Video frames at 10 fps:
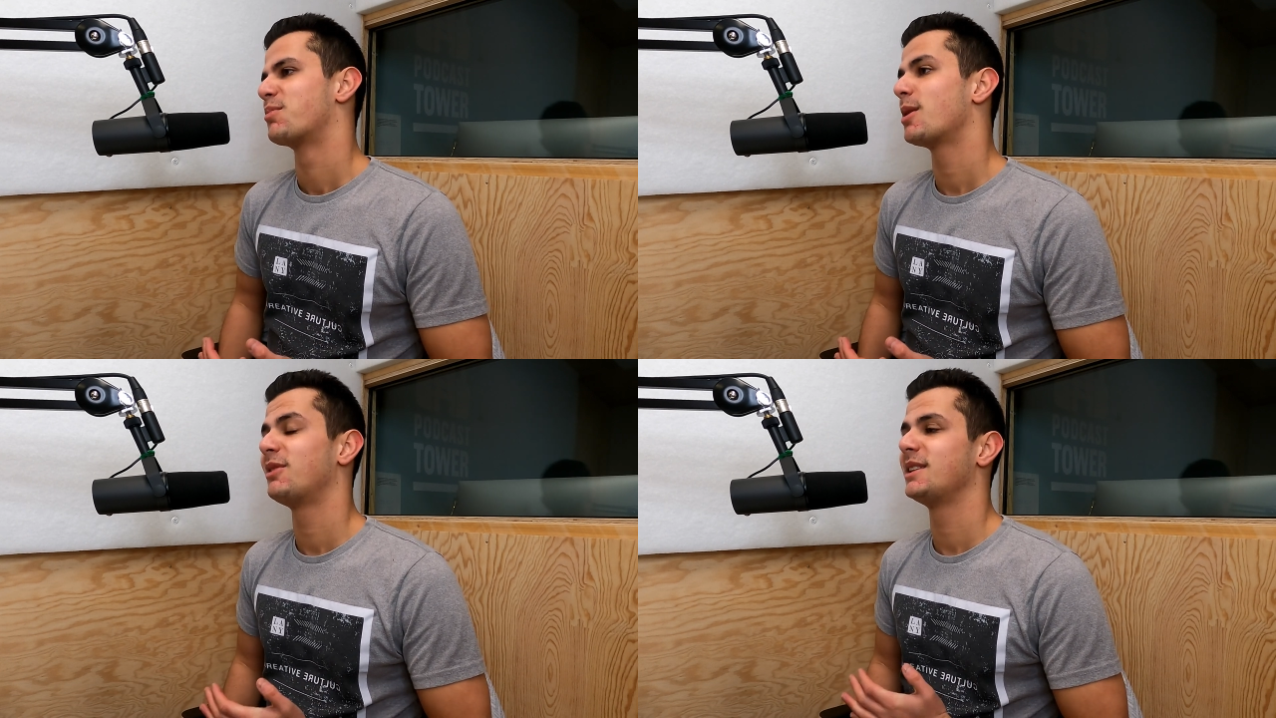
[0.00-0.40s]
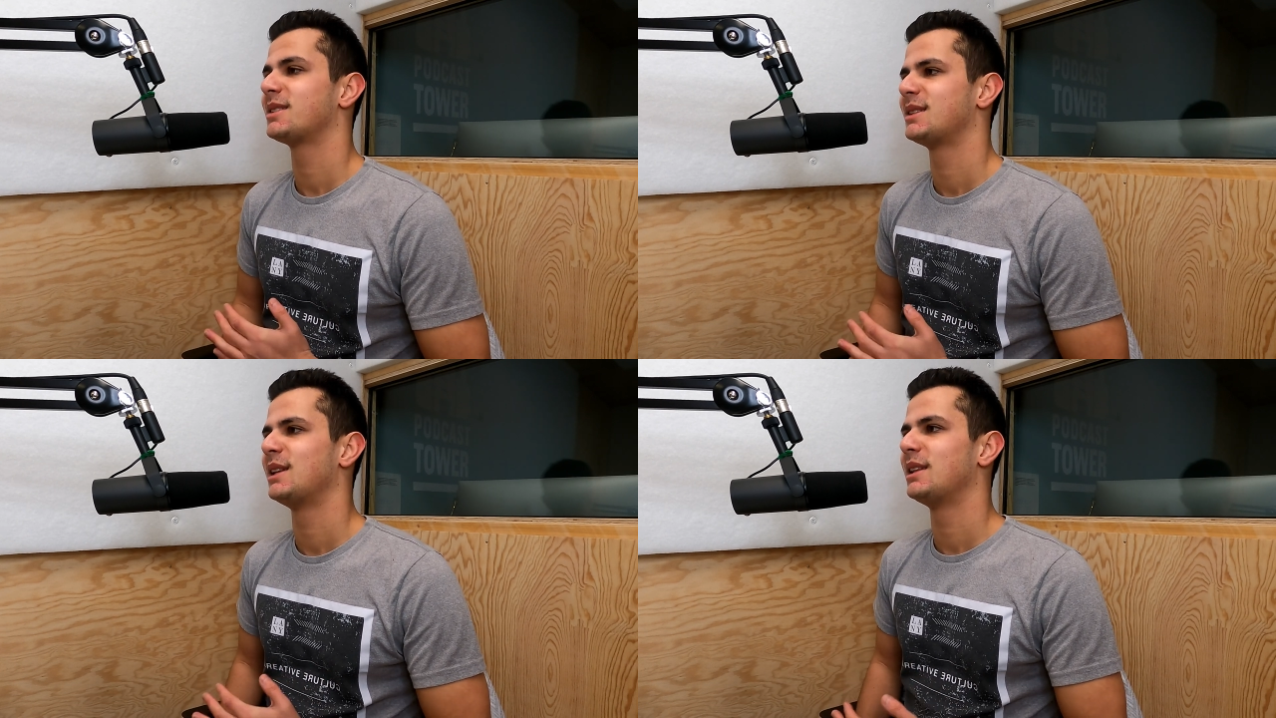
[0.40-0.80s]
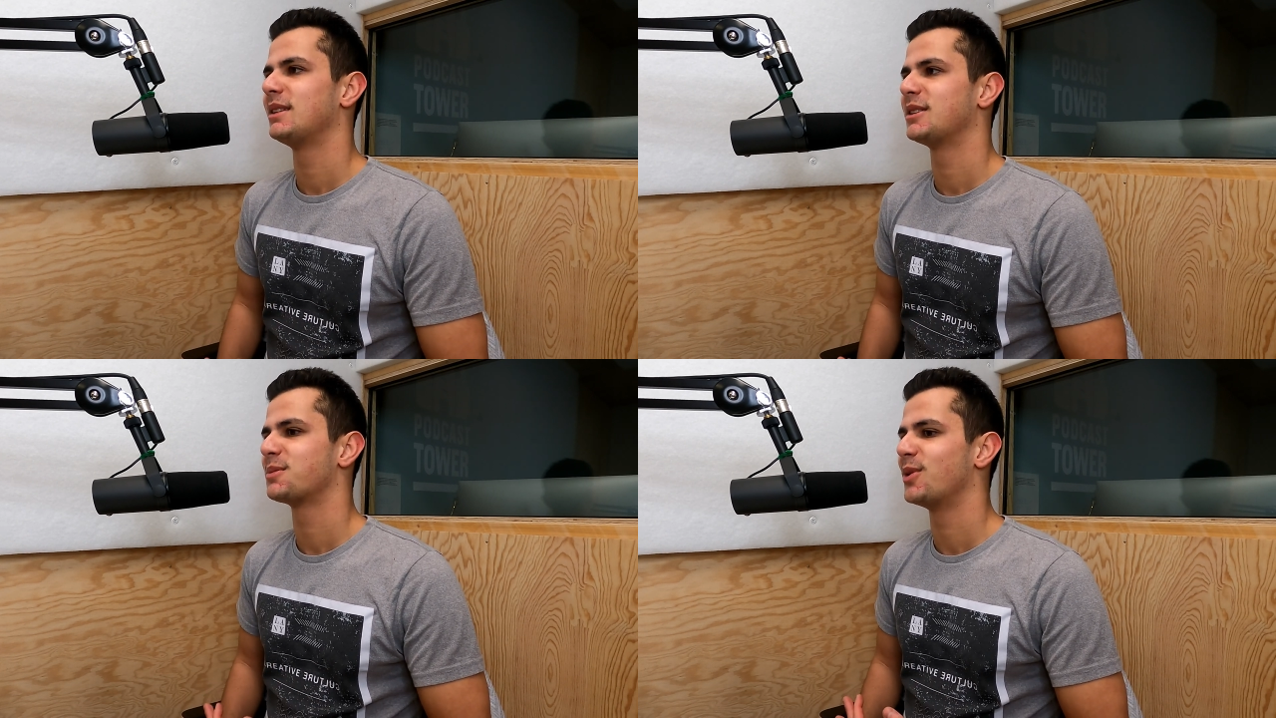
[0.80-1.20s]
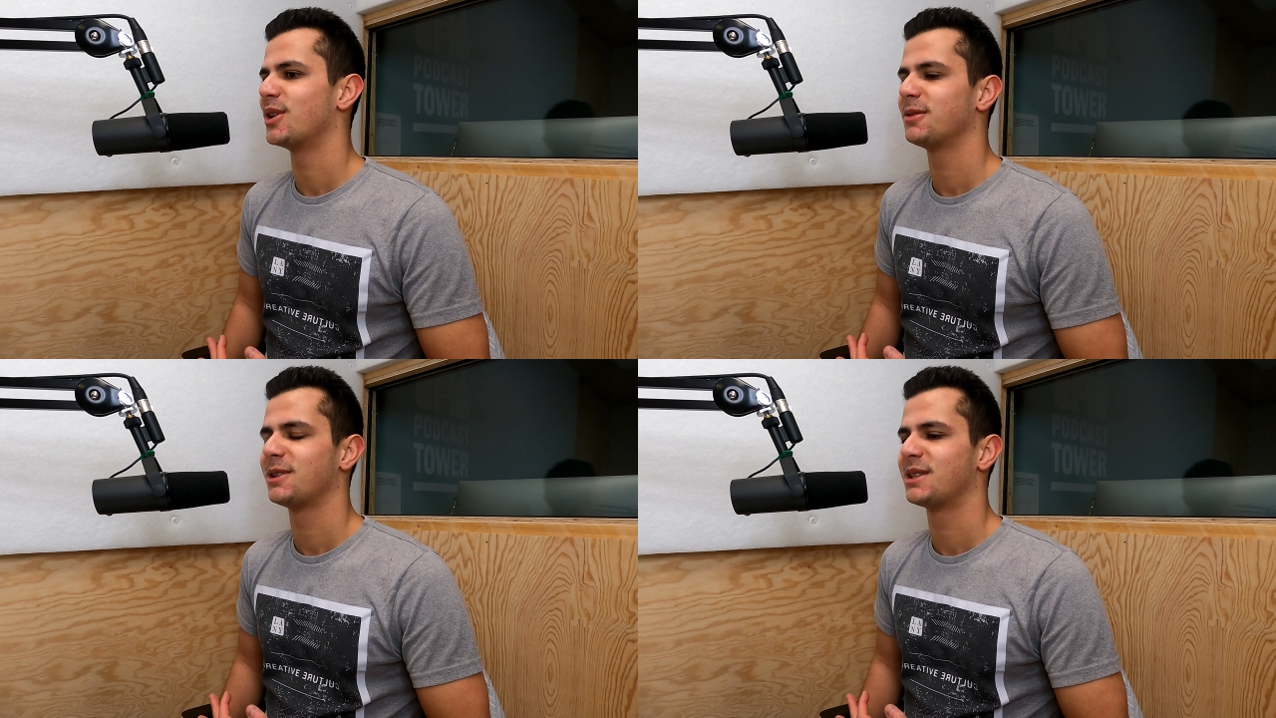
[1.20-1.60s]
probably still this
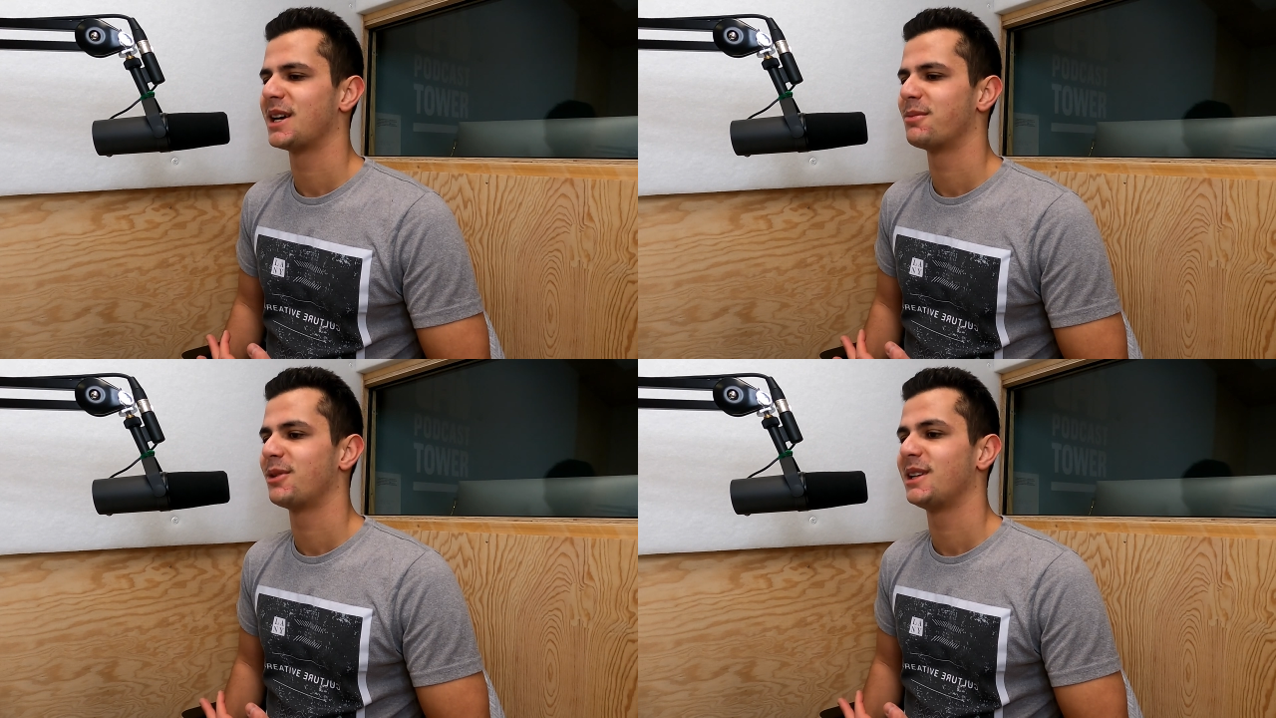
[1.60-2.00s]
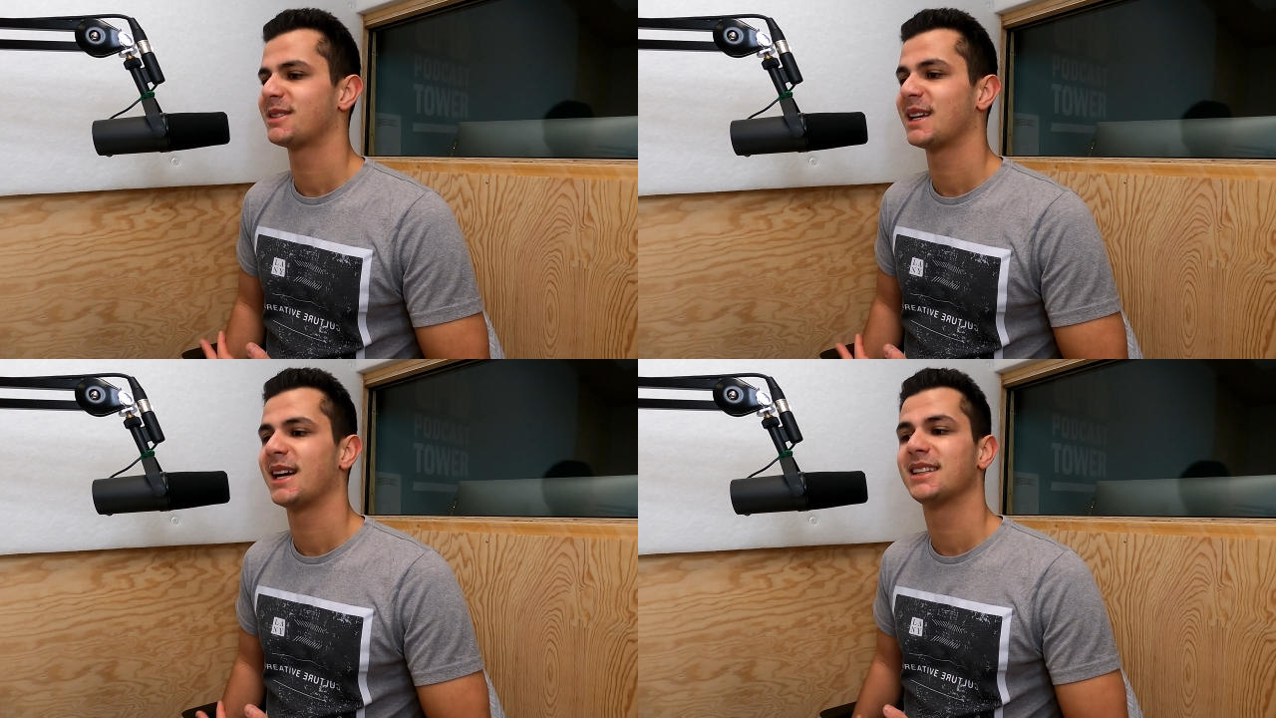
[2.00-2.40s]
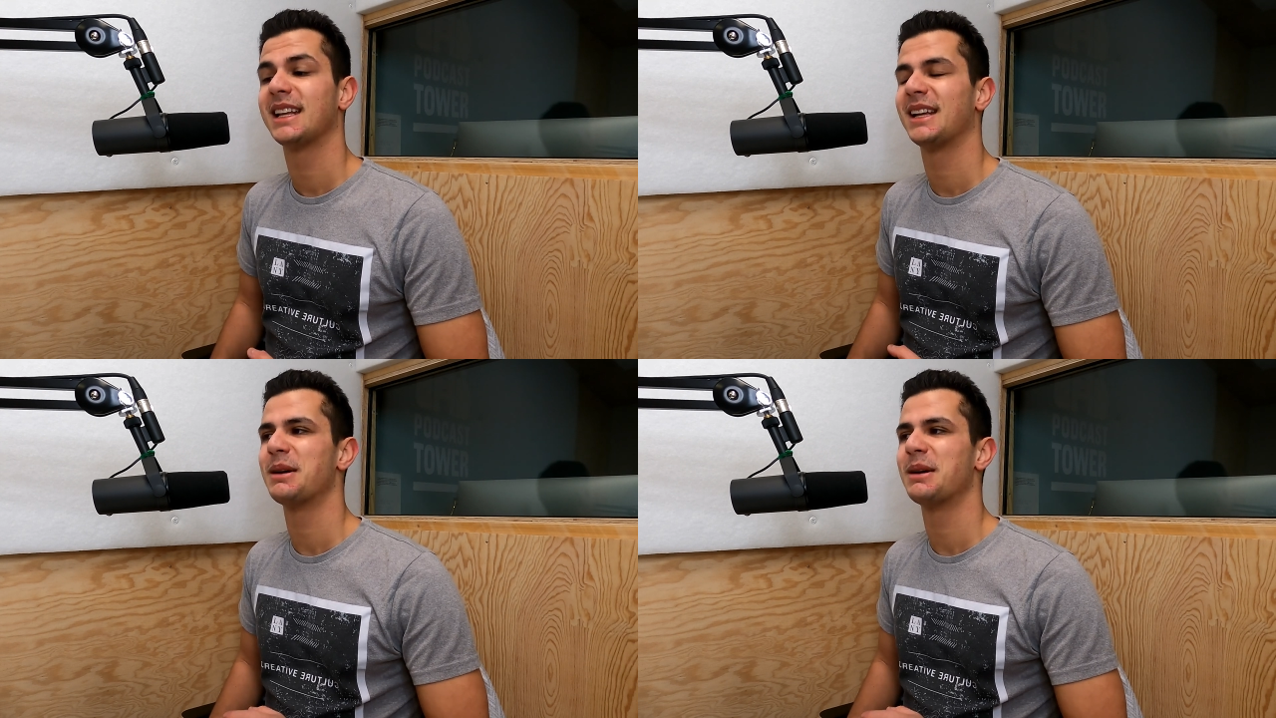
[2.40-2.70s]
month, which I'm really excited.